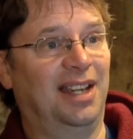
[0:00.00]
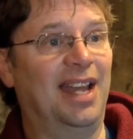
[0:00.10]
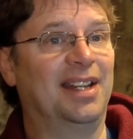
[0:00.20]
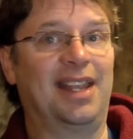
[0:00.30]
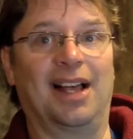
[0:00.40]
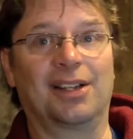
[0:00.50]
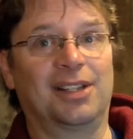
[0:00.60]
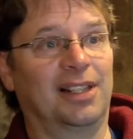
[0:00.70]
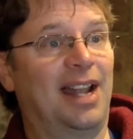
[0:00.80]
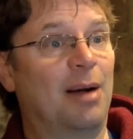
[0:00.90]
and
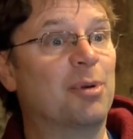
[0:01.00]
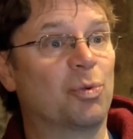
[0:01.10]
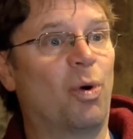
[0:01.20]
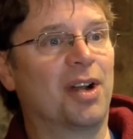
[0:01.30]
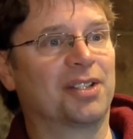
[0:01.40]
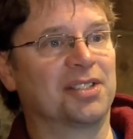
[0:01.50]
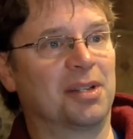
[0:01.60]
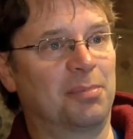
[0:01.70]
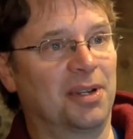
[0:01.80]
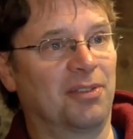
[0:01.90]
calculate how much water is
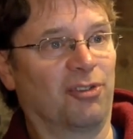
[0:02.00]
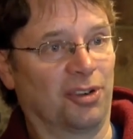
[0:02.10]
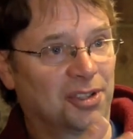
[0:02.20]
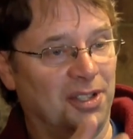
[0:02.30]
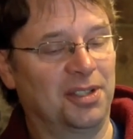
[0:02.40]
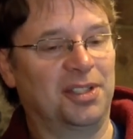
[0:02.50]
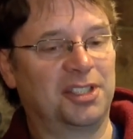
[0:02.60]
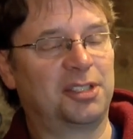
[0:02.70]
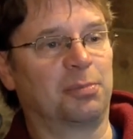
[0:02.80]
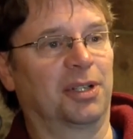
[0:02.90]
up there for the
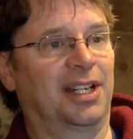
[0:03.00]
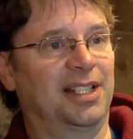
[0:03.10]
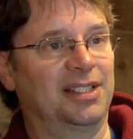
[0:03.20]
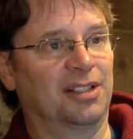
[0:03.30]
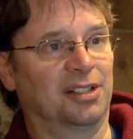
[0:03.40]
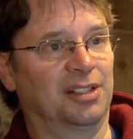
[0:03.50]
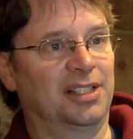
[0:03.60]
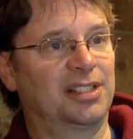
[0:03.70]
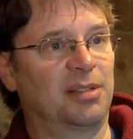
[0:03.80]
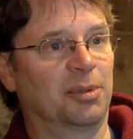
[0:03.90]
spring and early
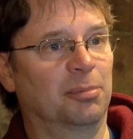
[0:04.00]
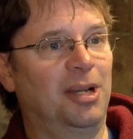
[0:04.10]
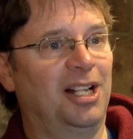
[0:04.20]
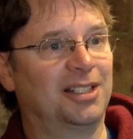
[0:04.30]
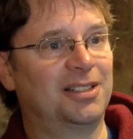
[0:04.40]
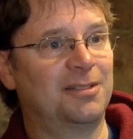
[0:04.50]
summer melt.